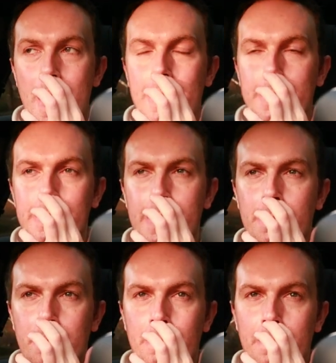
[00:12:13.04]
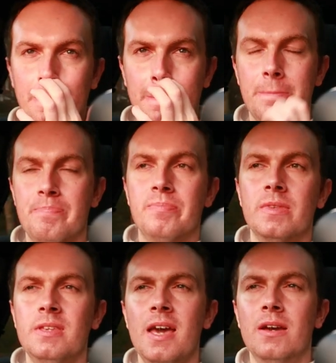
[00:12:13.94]

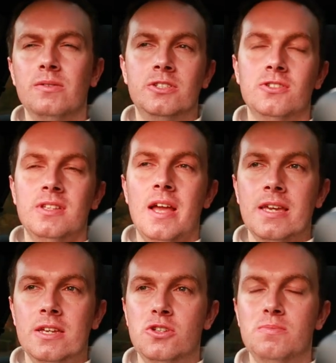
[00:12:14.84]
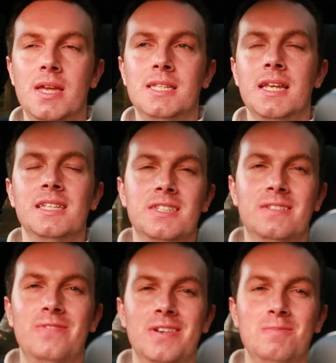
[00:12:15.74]
and yeah, it was just like, it just made sense
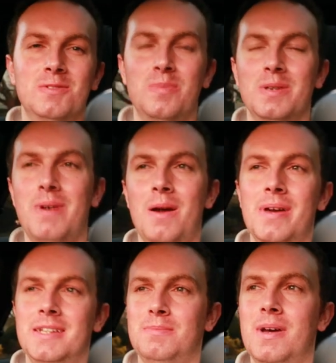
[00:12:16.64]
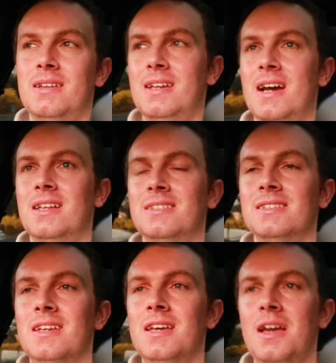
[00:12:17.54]
for him to be my best man.
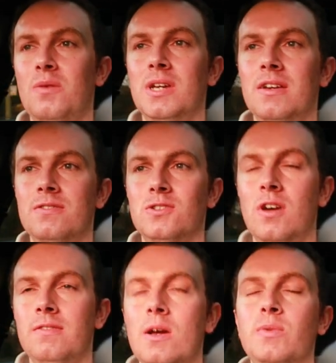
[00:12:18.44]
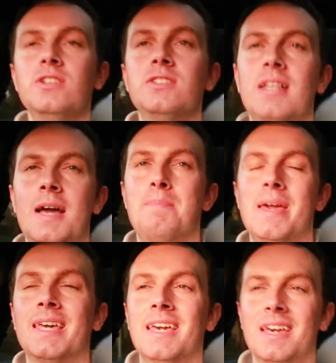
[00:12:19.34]
And we have sort of like, we used to like
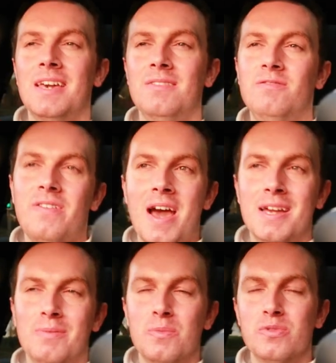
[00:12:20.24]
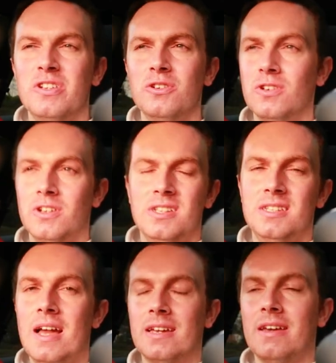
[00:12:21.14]
bicker and fight when we were younger,
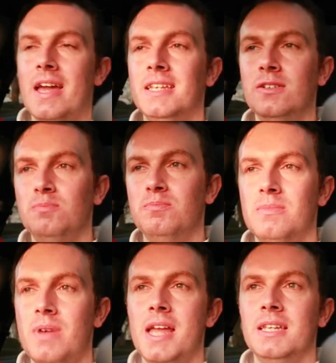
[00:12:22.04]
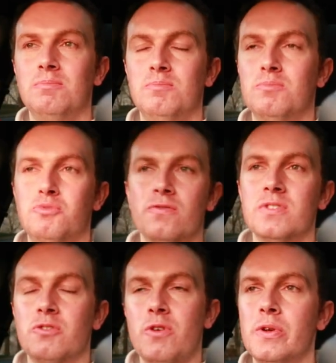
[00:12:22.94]
as like any
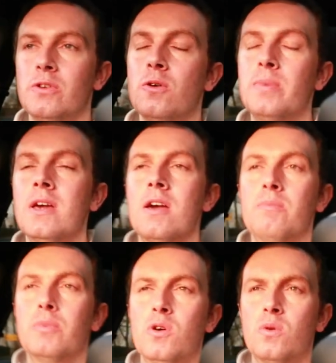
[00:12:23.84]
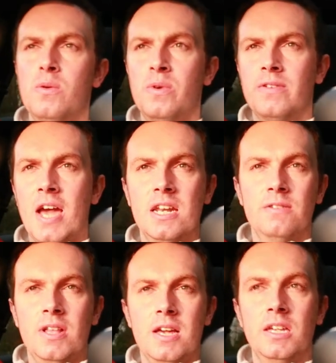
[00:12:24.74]
brothers growing up, but we're
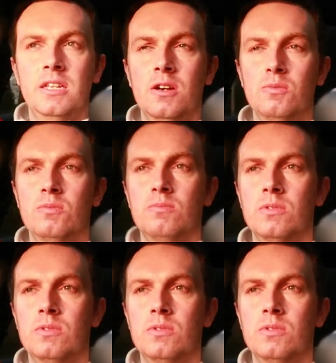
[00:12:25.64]
kind of like, you know,